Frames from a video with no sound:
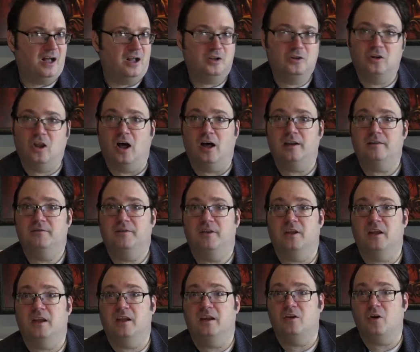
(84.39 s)
a lot of
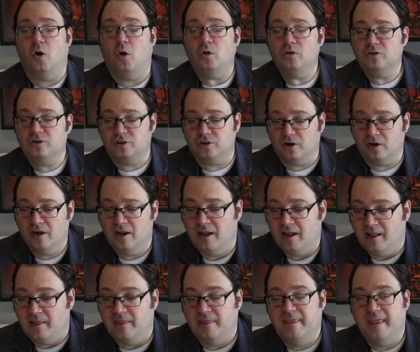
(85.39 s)
the culture
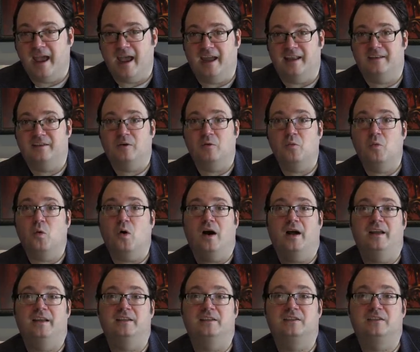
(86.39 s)
that
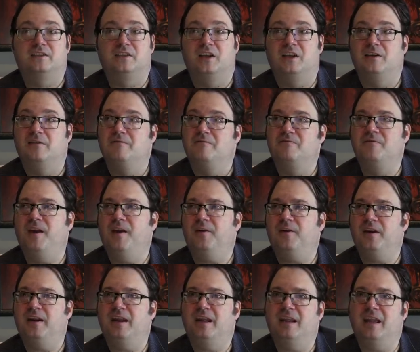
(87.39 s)
was
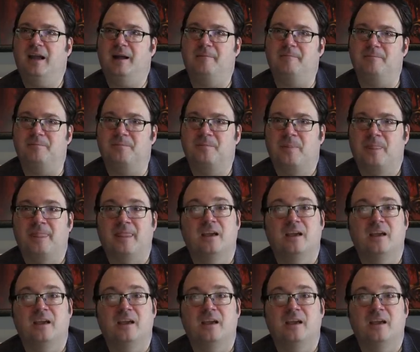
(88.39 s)
very um,